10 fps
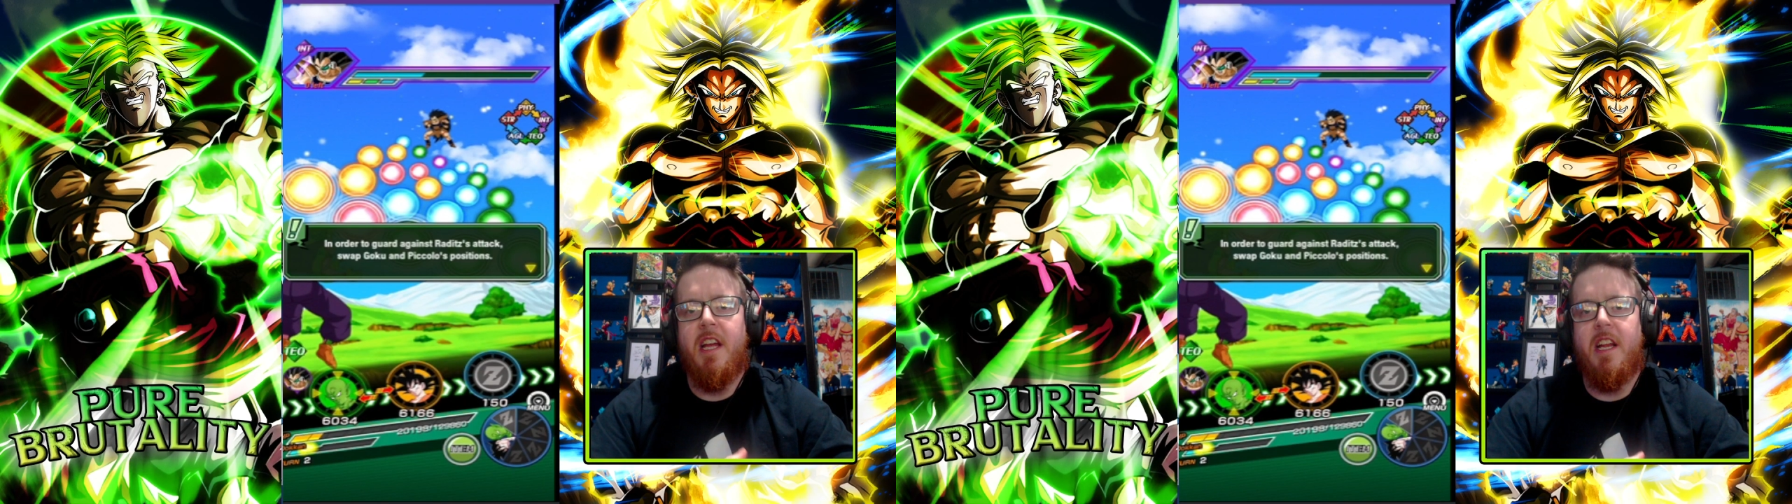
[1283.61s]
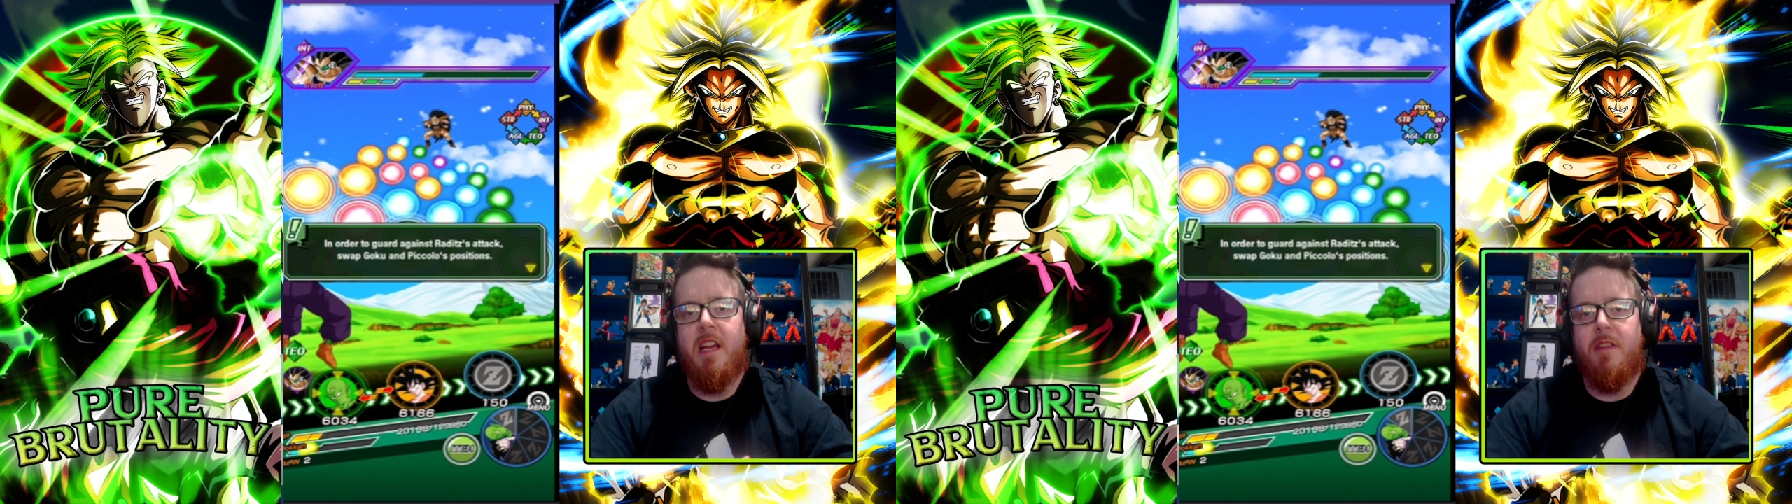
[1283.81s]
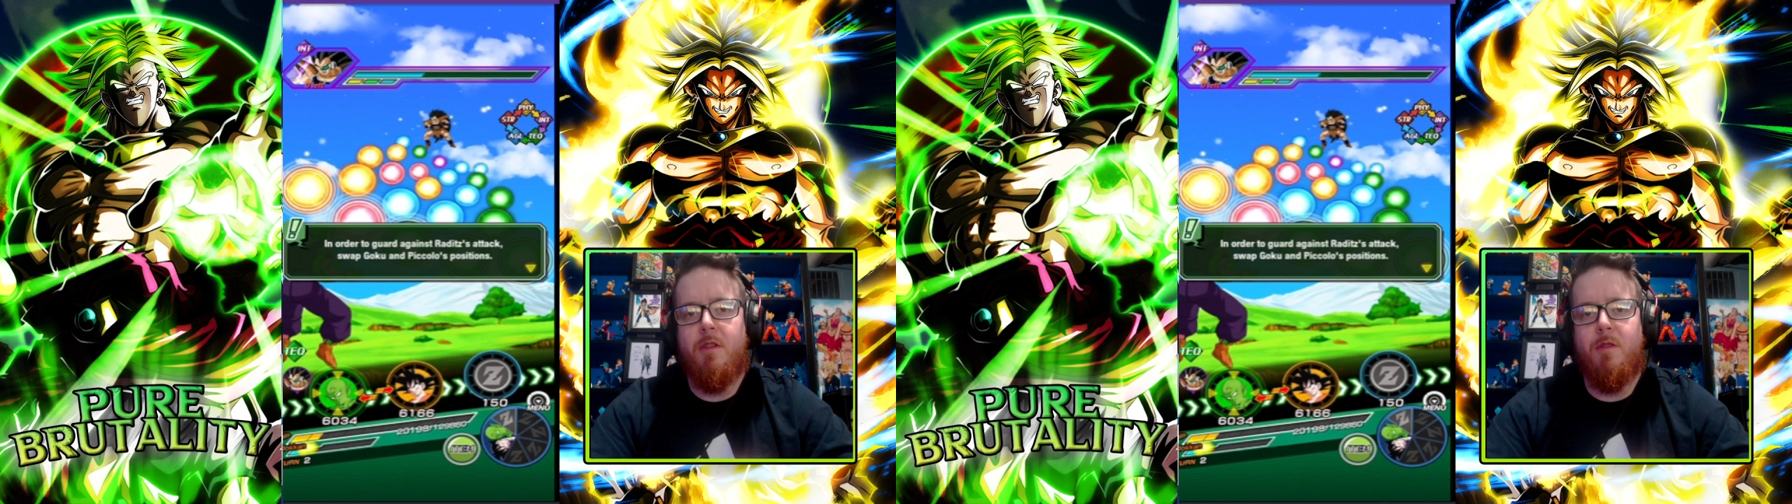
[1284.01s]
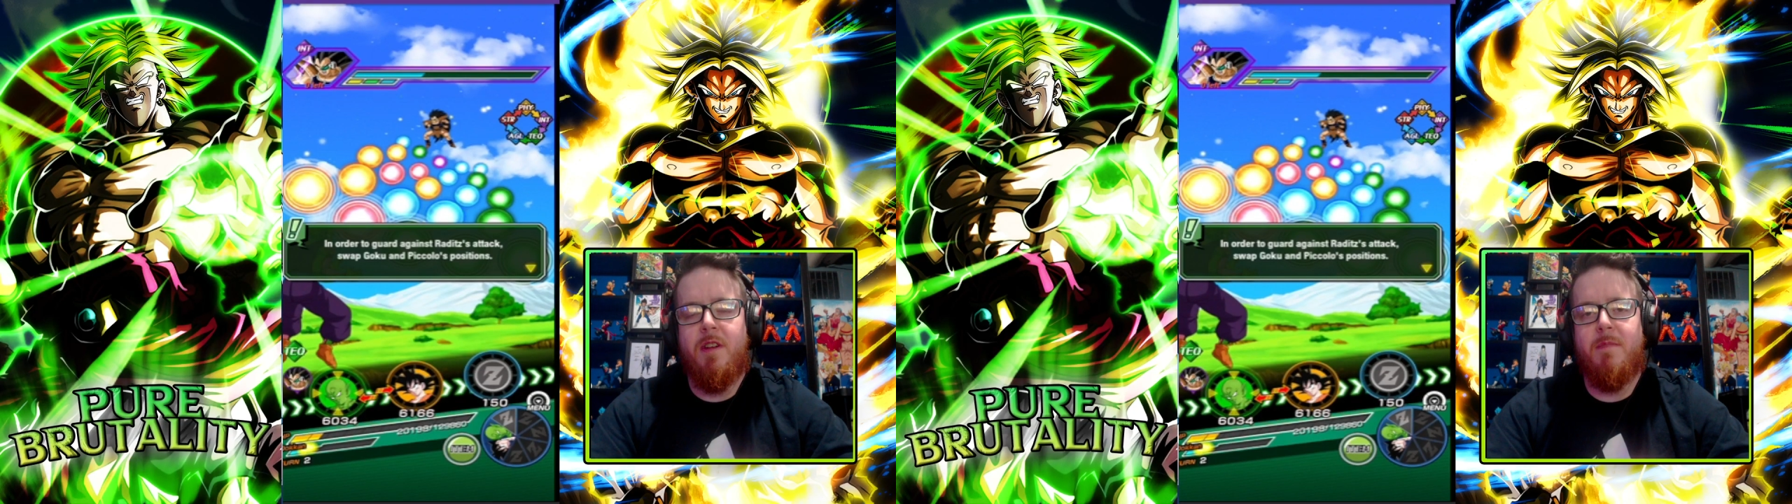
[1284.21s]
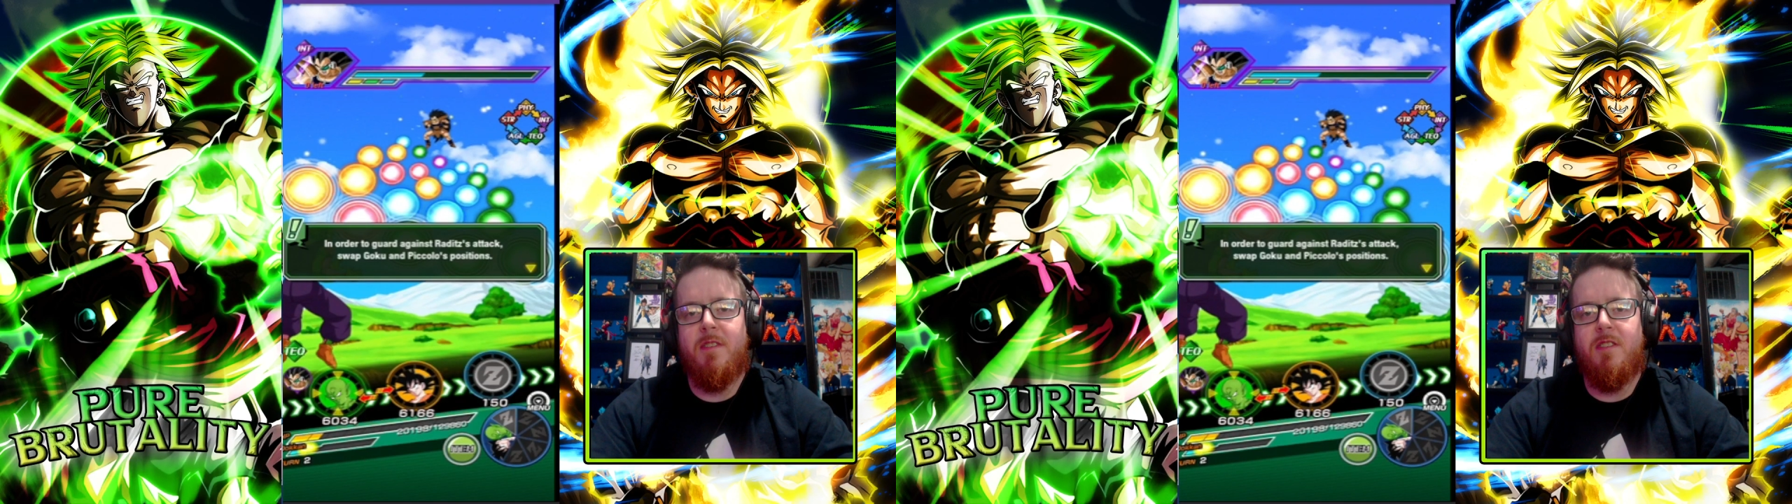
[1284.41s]
and throw
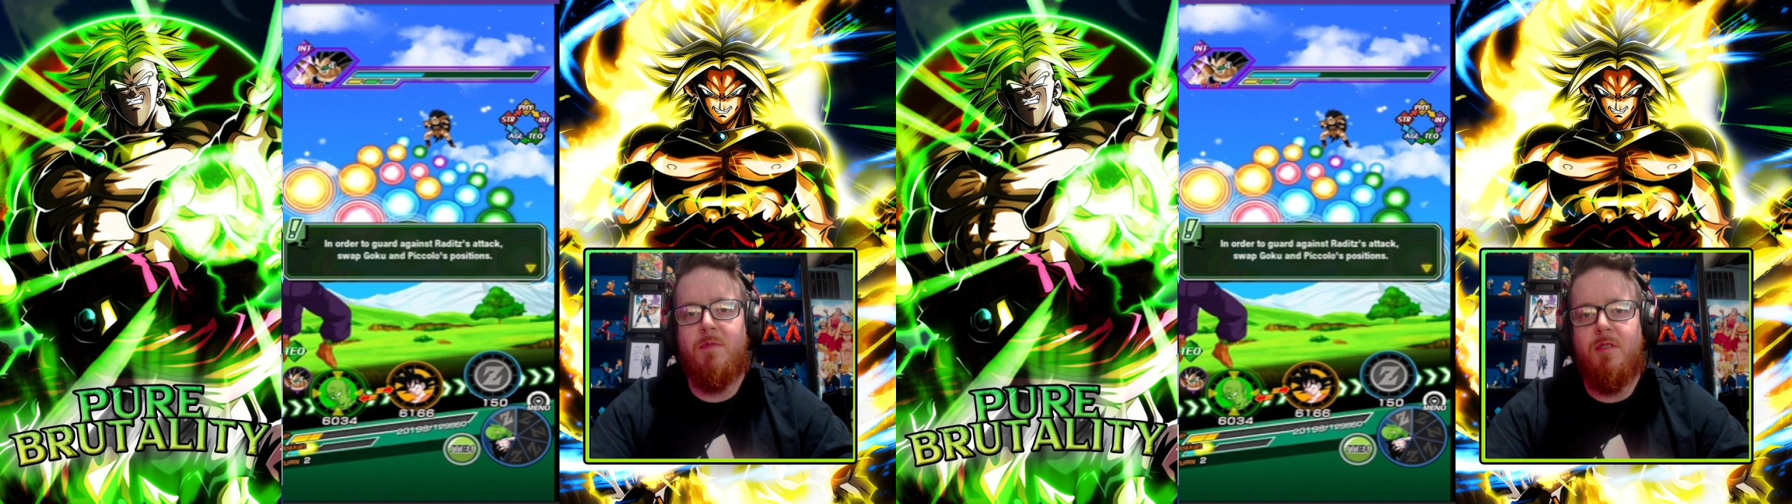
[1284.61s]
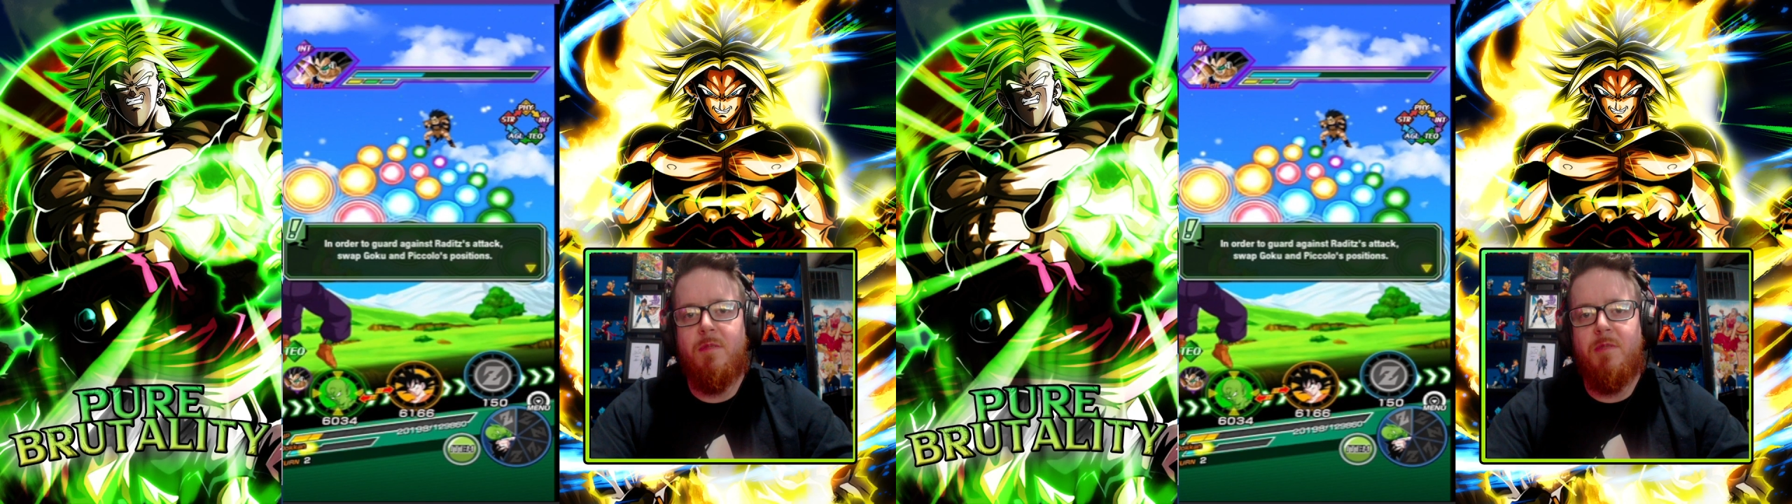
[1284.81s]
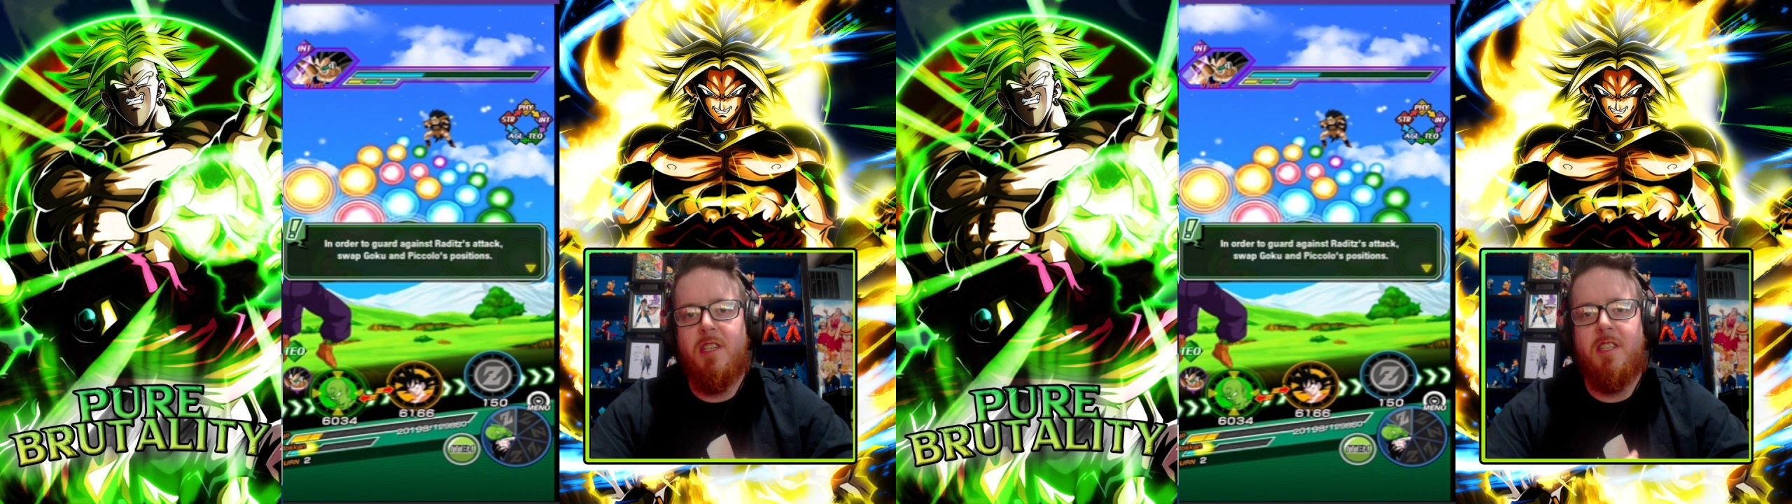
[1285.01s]
him a subscription,